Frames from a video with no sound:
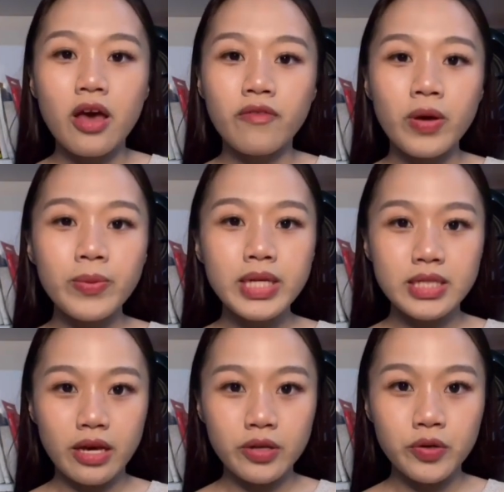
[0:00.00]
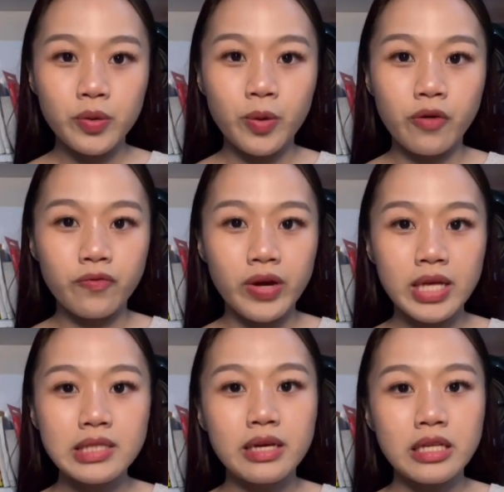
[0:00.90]
Families and groups of
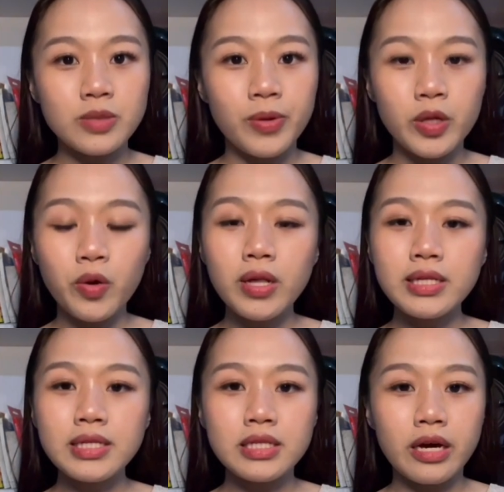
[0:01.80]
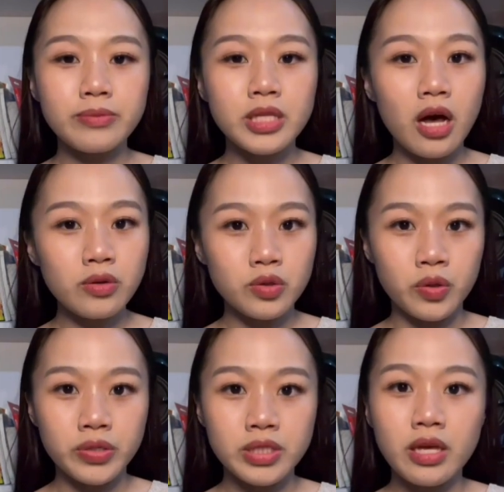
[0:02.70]
friends can spend quality times
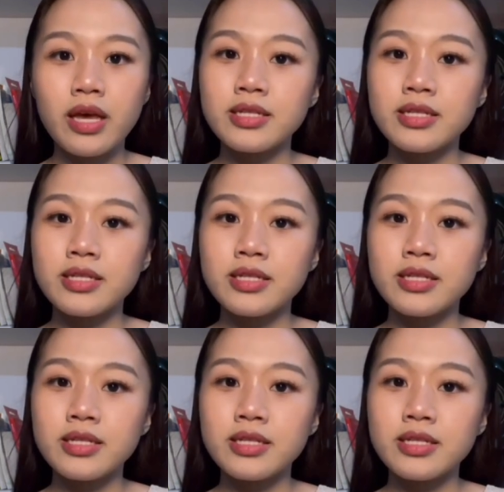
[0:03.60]
outdoors,